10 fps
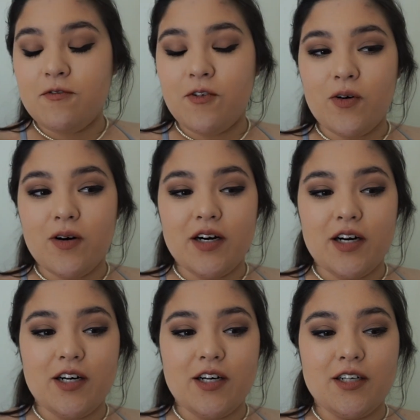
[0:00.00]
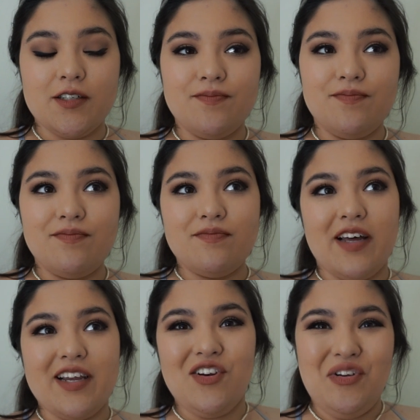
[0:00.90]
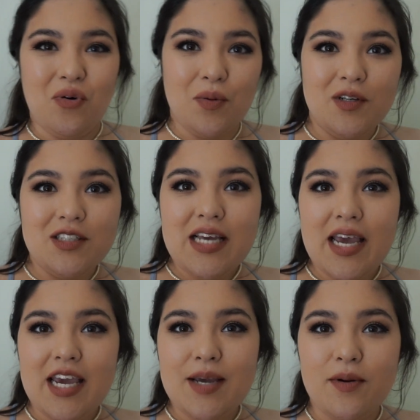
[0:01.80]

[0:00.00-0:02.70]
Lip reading: for like a normal day,